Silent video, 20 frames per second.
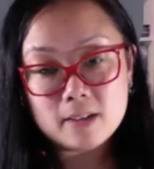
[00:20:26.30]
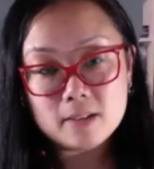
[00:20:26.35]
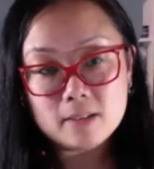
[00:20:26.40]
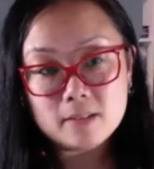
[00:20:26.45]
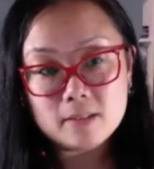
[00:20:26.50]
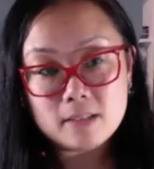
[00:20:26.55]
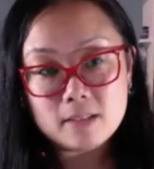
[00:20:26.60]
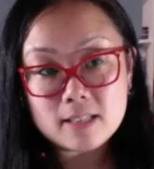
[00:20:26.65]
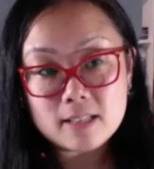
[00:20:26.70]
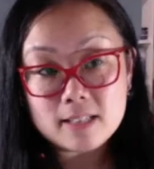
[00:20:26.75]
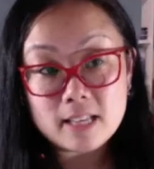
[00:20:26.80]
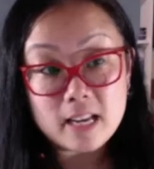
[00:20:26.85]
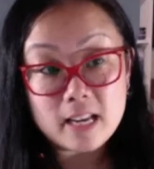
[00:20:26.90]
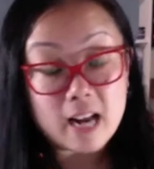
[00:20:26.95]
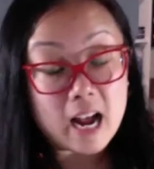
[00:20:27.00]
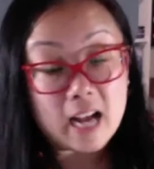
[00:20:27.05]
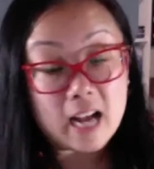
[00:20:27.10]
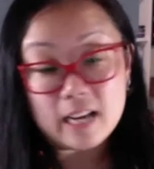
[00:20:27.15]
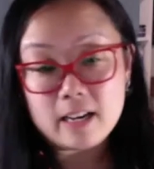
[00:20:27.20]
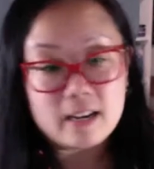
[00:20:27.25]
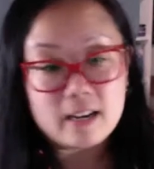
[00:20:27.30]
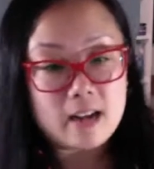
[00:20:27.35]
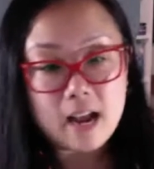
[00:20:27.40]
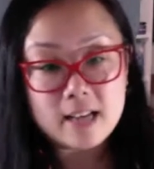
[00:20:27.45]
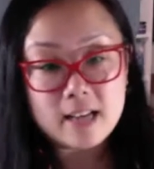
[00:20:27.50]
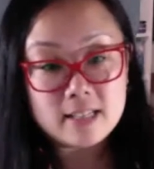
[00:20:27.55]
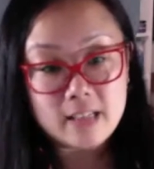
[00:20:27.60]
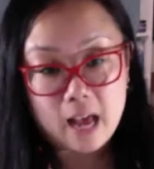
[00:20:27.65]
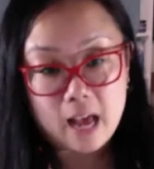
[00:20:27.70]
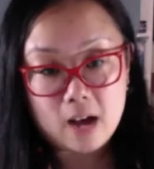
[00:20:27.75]
that's it. I
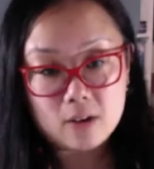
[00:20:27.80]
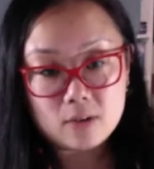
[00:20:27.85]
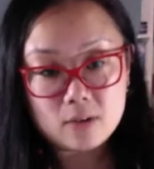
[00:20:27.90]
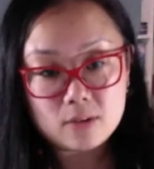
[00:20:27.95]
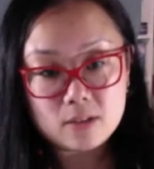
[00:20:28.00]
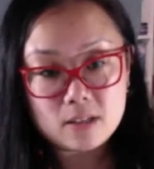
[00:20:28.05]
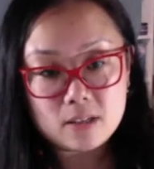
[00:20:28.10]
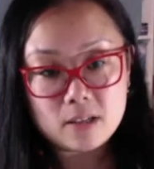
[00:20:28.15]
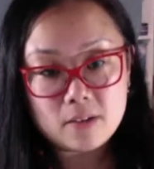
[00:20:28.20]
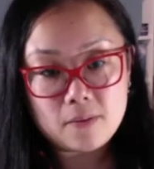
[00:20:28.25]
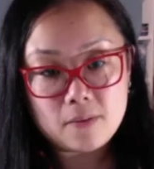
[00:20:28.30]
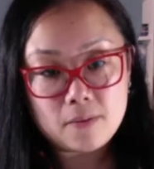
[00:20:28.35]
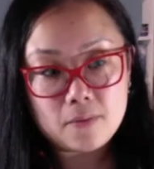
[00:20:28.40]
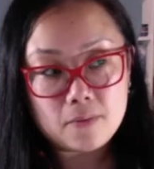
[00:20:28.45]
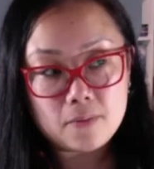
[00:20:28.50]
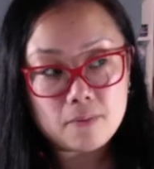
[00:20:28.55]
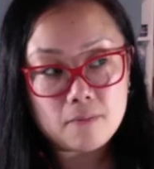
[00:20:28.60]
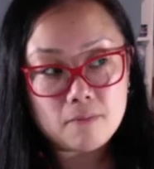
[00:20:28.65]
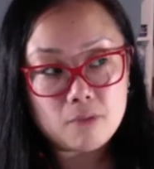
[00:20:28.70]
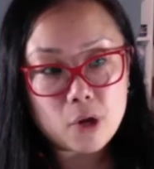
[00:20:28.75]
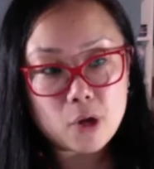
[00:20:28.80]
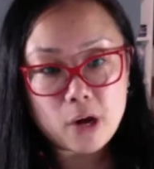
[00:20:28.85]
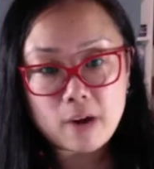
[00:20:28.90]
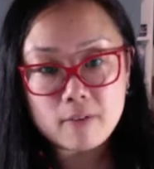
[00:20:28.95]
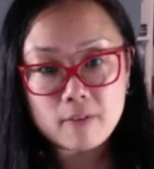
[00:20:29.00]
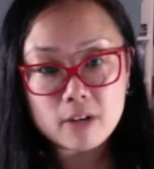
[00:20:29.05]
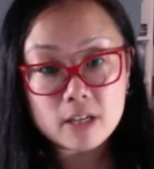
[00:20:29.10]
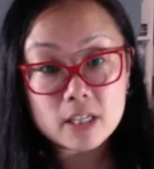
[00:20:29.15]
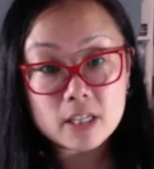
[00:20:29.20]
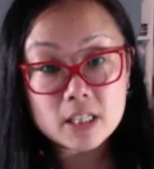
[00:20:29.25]
doubt if they're ever
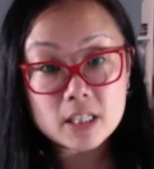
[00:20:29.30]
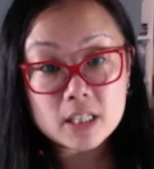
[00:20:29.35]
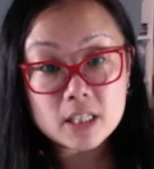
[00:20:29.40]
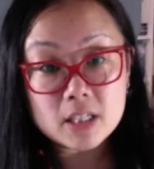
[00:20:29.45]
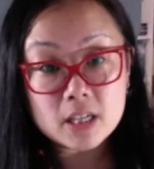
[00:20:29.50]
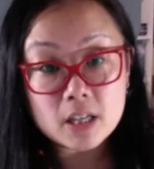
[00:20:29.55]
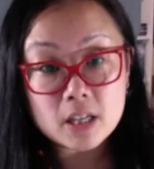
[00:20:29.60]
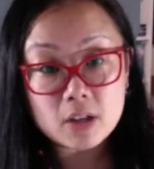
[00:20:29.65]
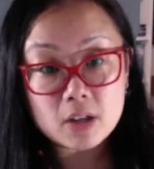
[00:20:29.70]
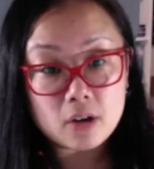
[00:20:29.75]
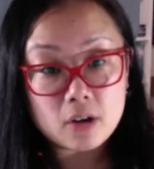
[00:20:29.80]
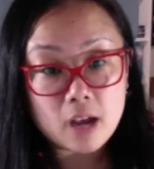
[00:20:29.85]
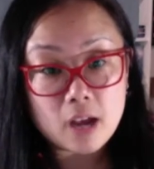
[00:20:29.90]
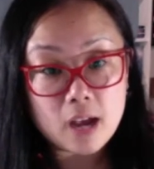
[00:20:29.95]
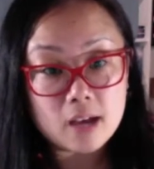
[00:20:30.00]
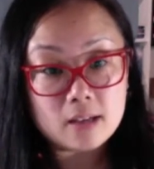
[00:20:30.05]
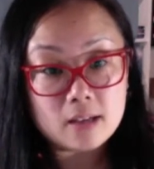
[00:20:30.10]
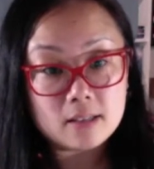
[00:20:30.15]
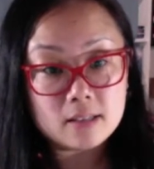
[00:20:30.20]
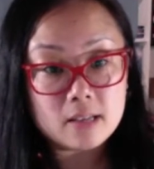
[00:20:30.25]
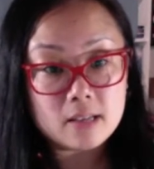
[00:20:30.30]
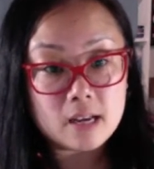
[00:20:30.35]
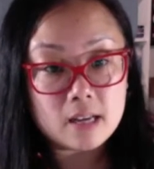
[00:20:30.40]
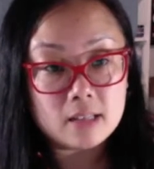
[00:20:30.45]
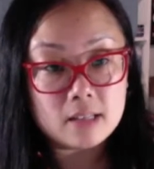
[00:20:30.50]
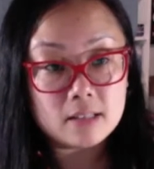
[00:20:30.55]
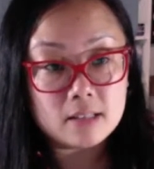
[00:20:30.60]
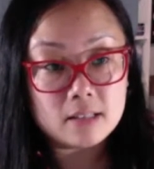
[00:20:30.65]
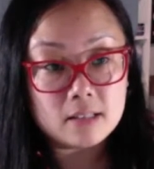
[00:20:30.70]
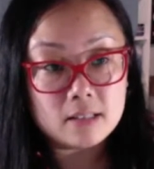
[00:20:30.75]
going to see each other again,
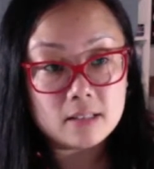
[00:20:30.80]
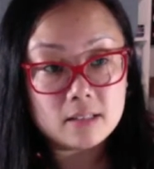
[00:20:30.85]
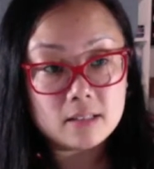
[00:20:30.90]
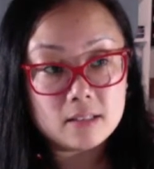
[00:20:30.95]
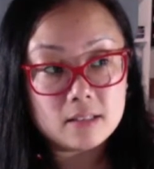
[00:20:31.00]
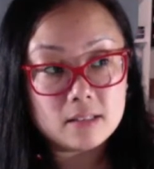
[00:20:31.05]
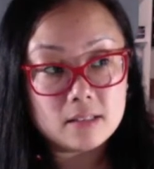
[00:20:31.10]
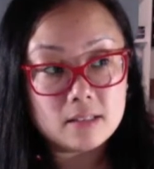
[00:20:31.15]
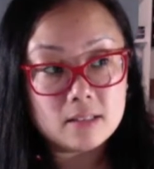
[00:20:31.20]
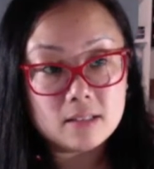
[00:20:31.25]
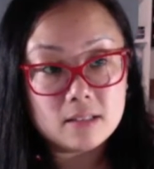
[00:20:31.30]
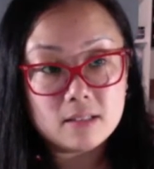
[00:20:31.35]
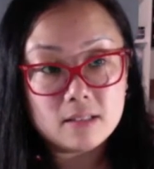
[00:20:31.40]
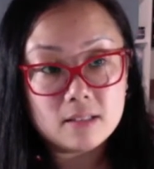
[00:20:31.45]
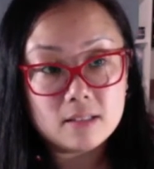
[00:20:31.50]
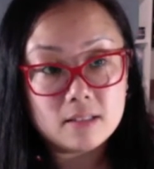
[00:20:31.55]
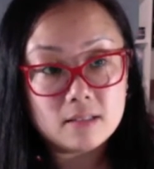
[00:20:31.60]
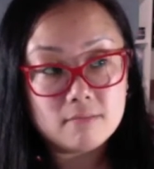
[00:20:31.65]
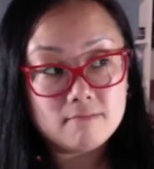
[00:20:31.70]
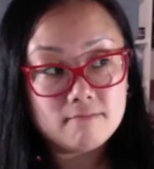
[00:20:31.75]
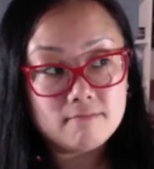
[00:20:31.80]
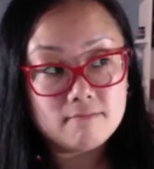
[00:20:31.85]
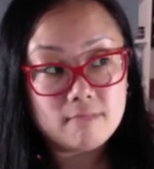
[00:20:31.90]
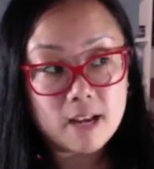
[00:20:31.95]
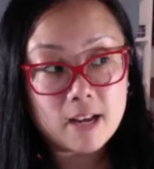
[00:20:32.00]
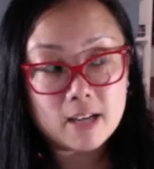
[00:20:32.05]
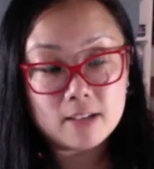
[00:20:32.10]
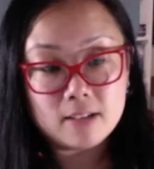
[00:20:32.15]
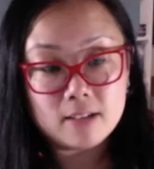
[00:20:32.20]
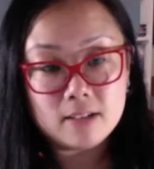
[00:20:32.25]
and
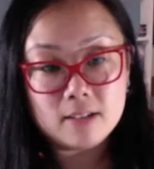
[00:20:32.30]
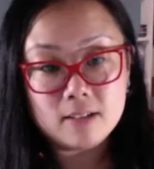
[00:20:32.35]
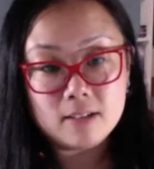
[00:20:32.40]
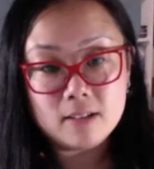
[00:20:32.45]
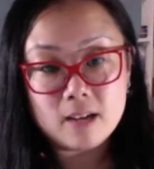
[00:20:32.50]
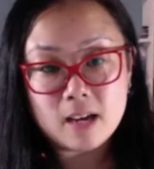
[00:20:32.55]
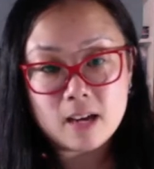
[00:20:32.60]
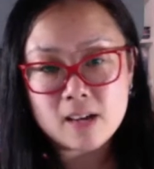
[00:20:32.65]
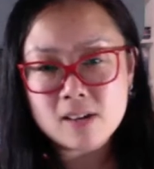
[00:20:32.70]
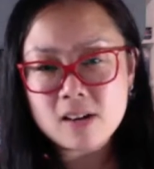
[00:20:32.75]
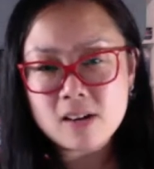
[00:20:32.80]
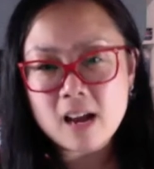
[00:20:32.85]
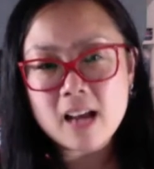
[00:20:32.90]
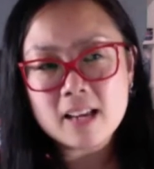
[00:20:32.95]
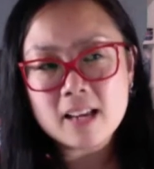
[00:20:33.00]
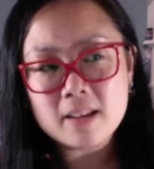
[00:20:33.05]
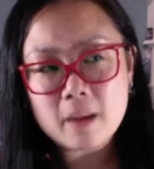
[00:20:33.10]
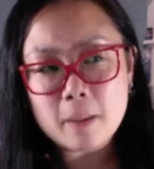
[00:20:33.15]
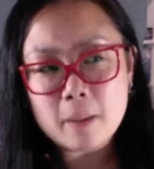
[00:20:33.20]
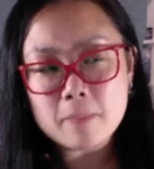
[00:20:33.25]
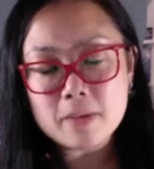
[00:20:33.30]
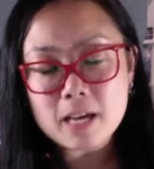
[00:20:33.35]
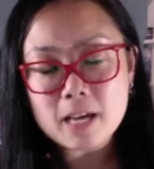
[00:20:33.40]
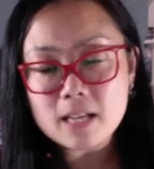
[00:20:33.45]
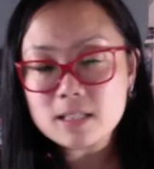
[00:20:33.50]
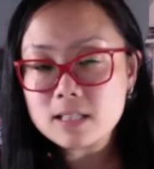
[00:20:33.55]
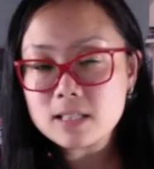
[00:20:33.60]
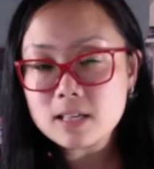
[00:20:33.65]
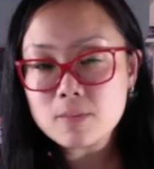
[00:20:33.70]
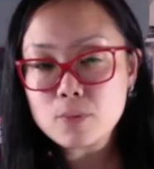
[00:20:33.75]
I don't know. I don't know. I'm
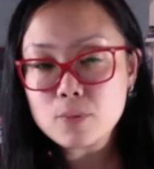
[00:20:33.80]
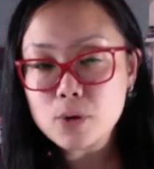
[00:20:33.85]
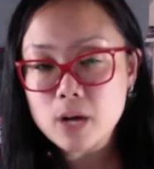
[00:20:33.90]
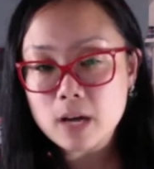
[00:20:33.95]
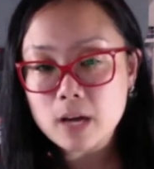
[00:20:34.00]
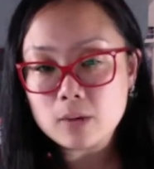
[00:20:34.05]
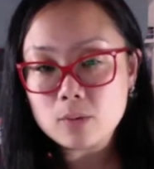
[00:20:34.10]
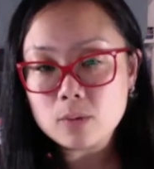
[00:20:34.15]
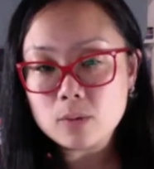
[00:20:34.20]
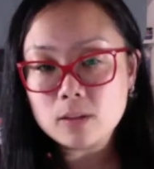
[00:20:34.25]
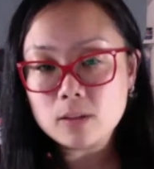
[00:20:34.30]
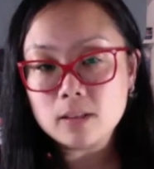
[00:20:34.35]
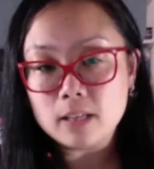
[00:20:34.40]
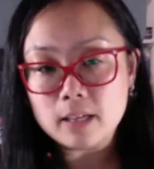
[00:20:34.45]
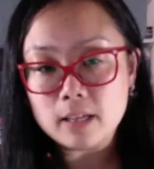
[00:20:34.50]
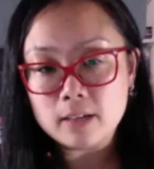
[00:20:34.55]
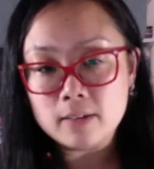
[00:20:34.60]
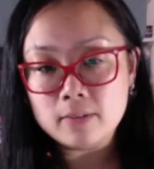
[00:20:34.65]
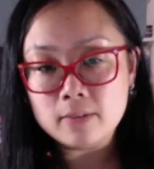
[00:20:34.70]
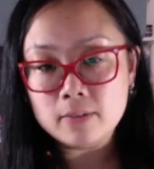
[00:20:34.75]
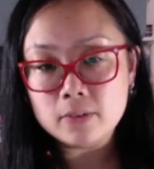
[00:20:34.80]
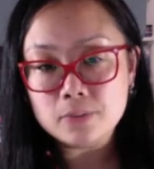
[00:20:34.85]
guessing Brienne will live,